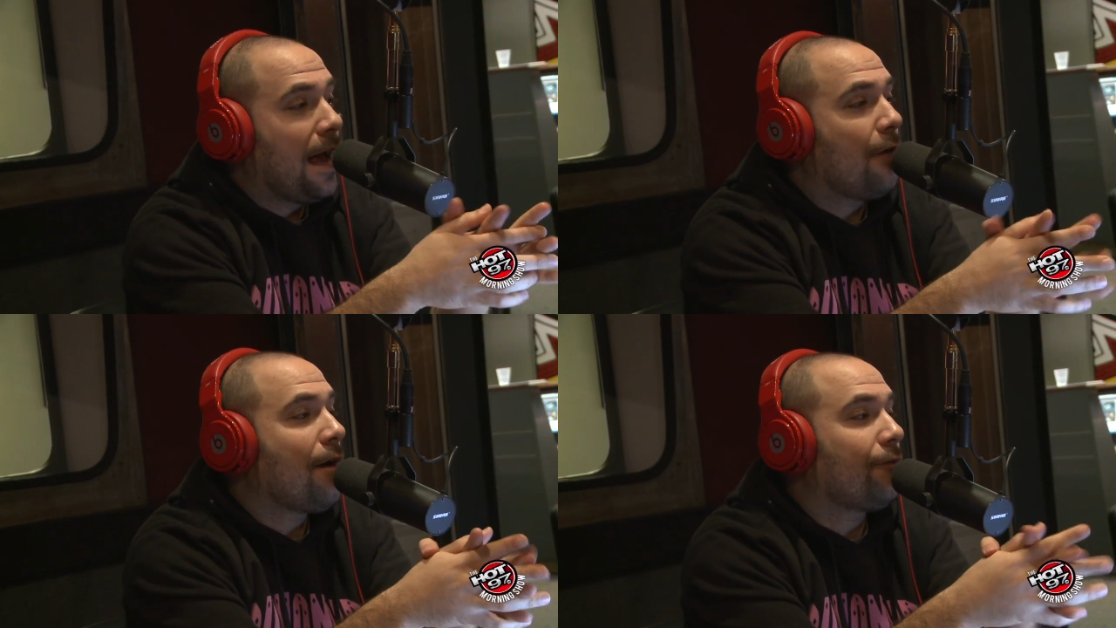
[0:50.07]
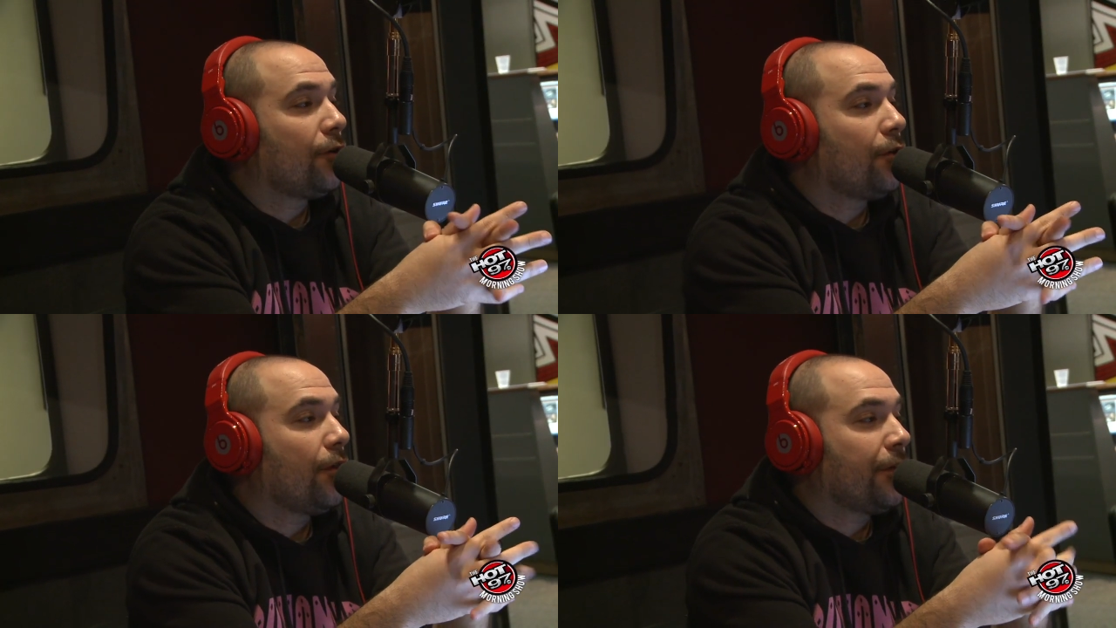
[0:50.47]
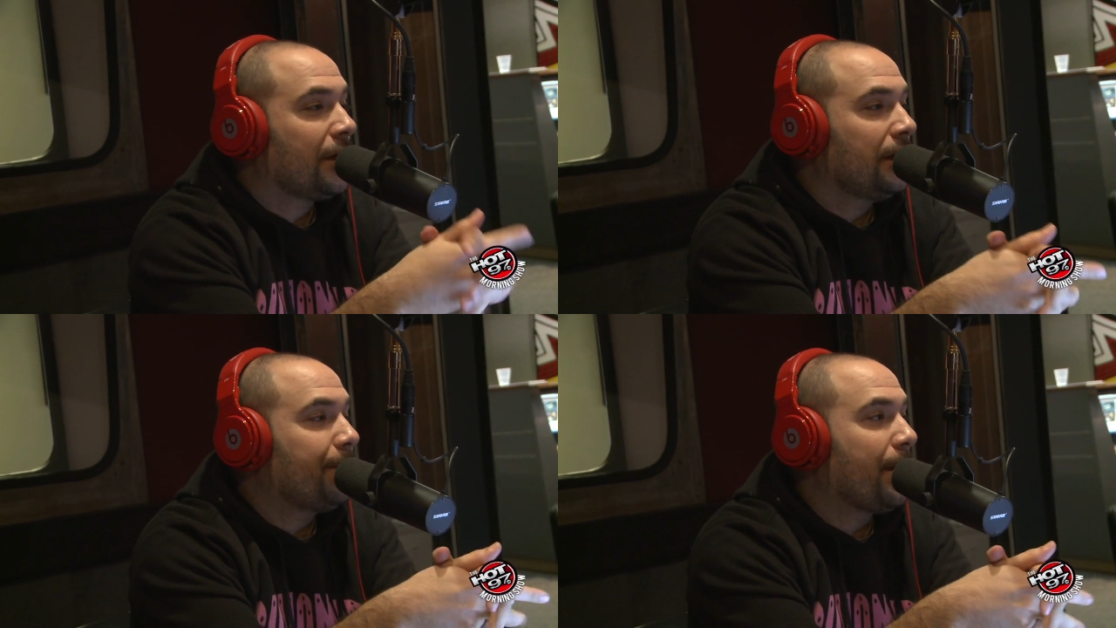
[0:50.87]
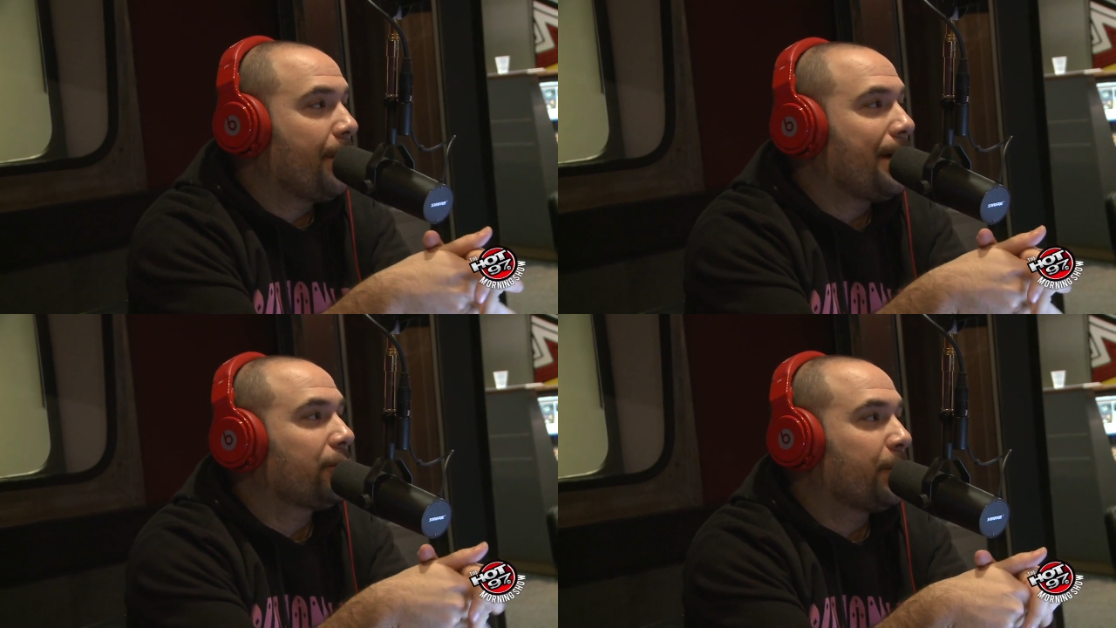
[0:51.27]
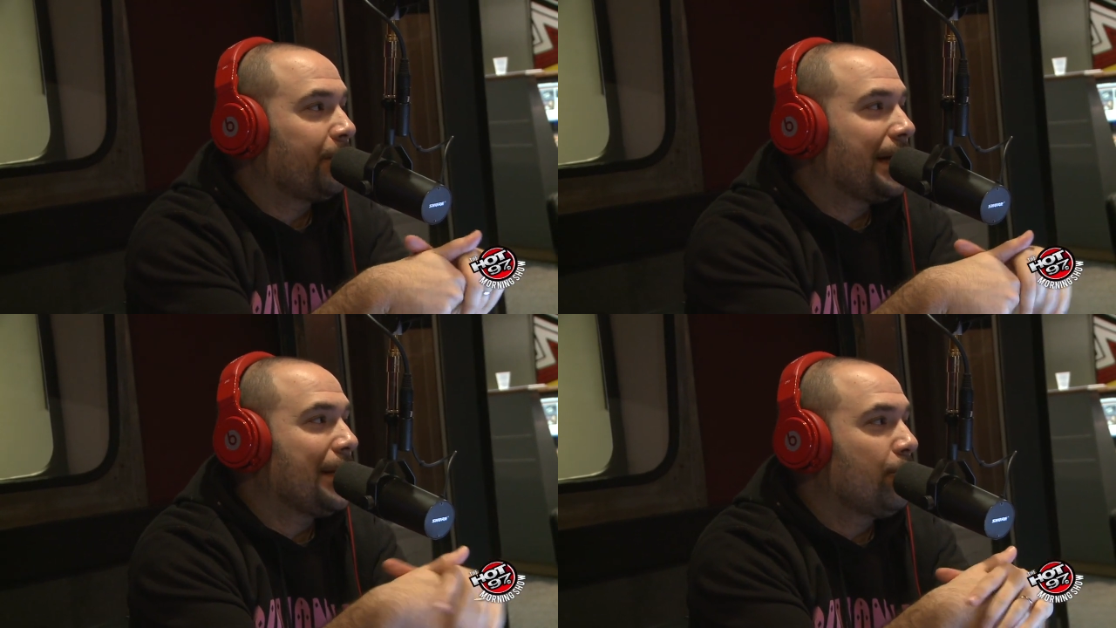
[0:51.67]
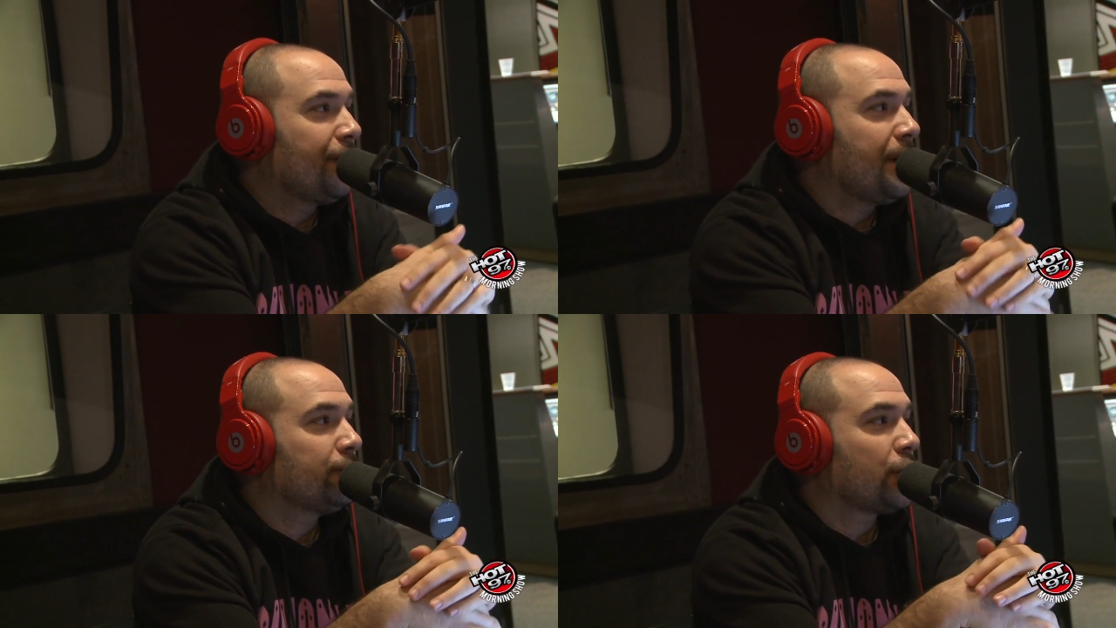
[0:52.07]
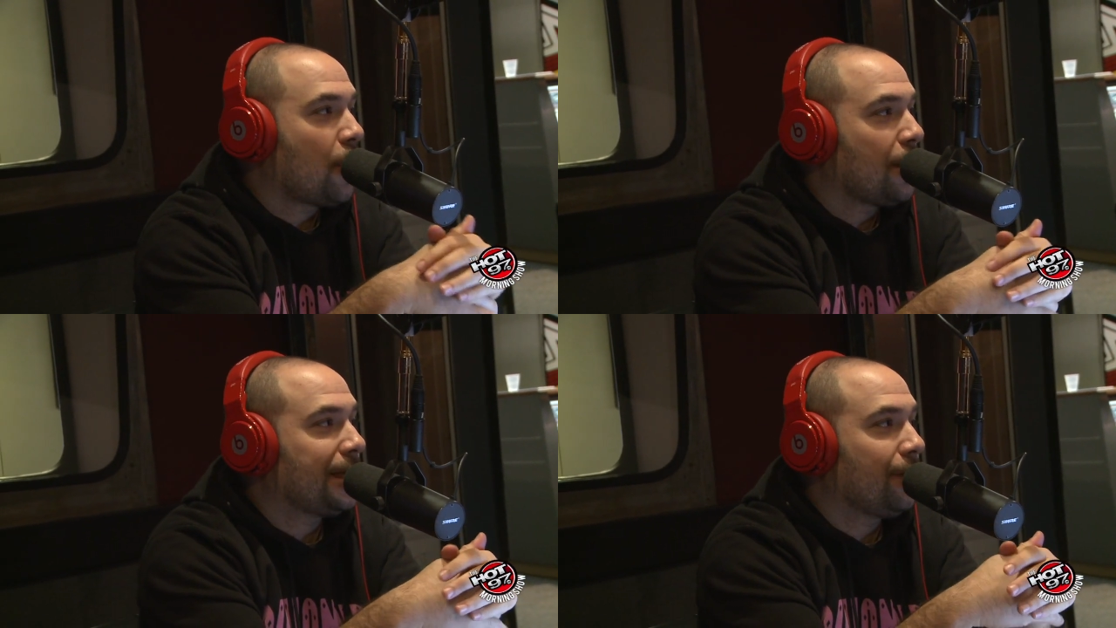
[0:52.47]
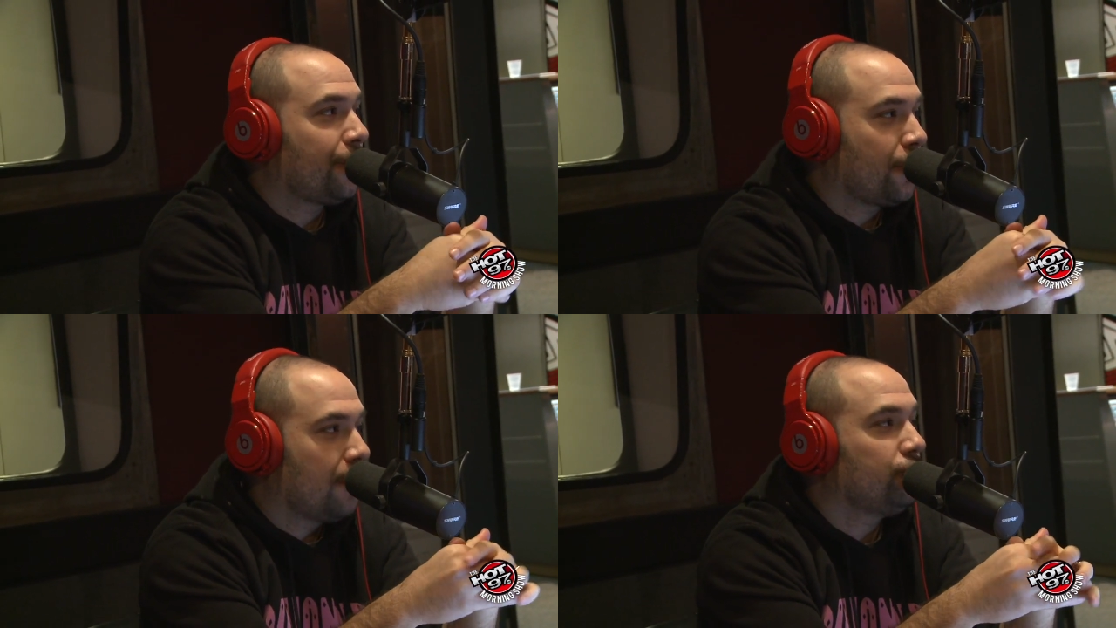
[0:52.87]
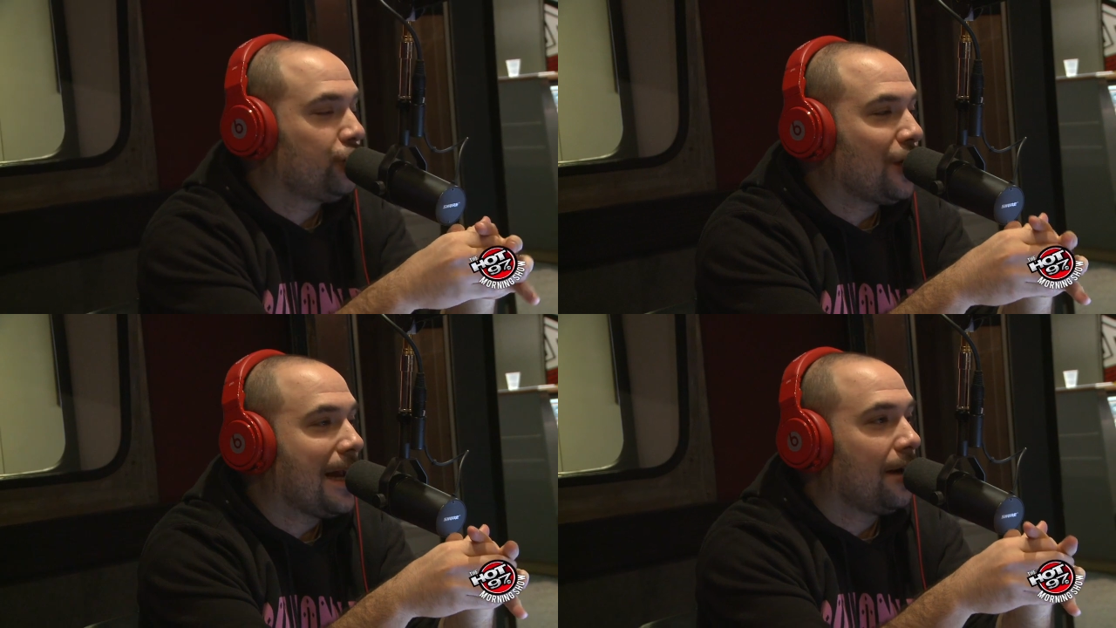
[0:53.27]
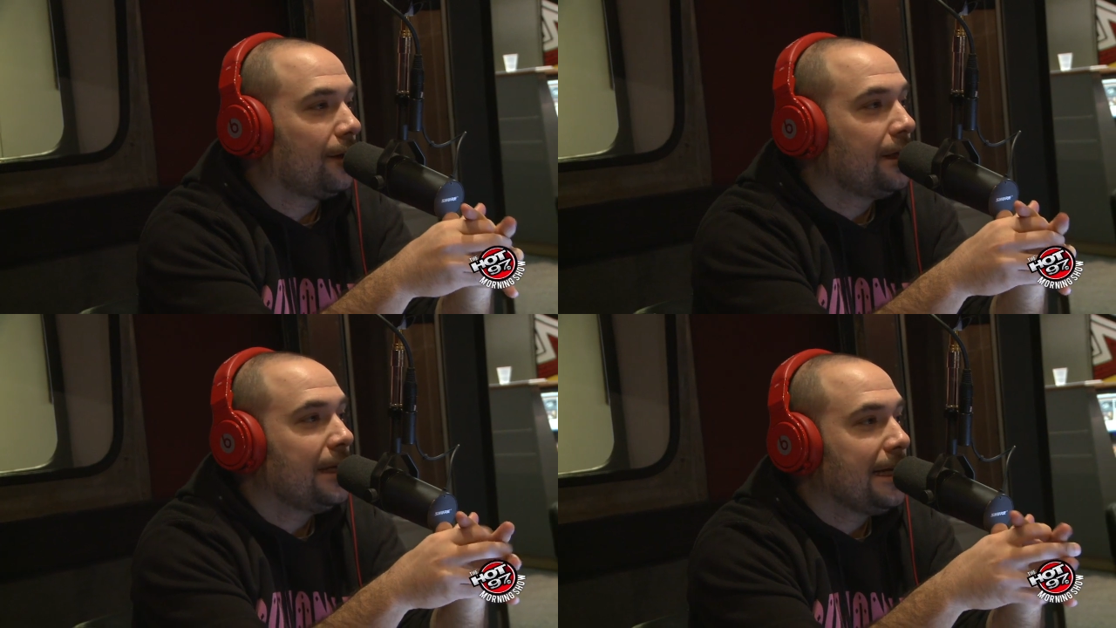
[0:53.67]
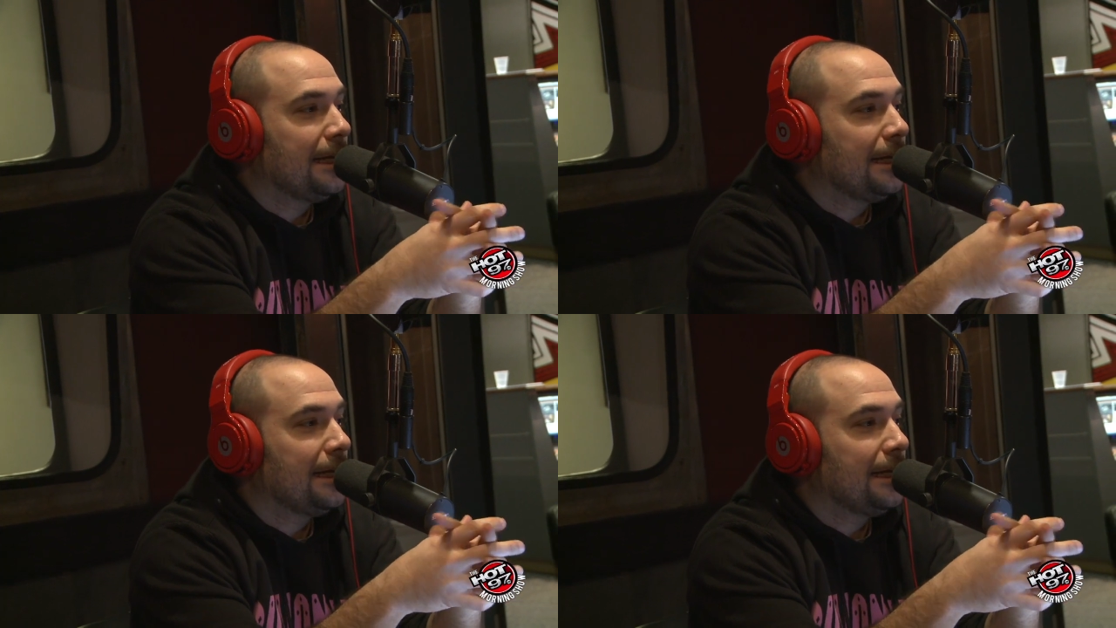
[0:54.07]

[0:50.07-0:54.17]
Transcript: However, the clip I'm about to play you of him talking from jail